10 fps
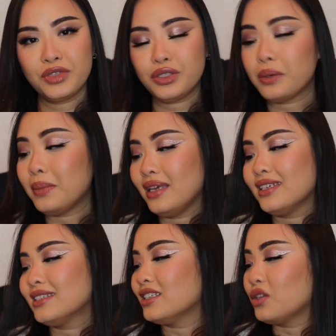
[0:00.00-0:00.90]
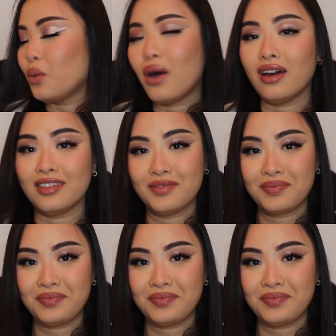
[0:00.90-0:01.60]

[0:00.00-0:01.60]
To me, this is the one,